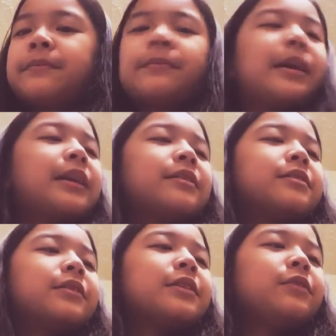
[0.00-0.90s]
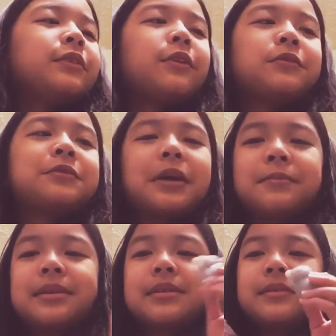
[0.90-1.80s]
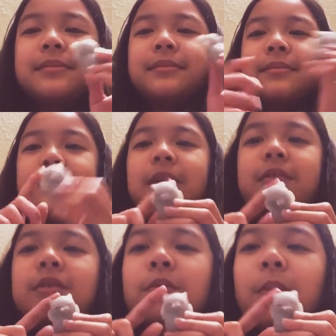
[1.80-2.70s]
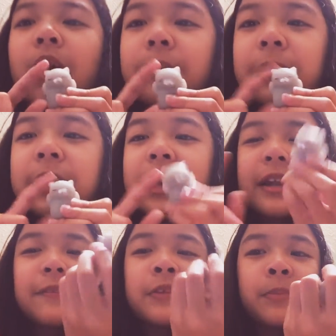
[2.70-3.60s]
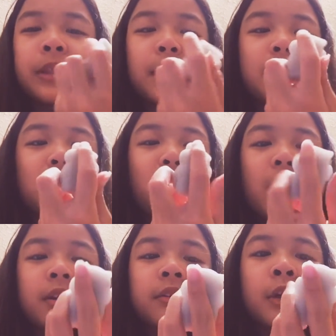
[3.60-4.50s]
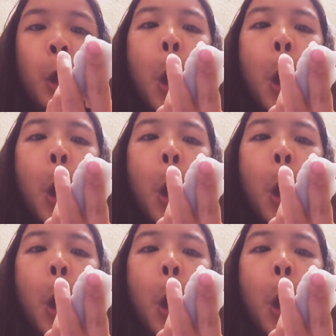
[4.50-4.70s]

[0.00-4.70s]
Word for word: Made into cute little shapes. They're so wobbly and if you put them in water,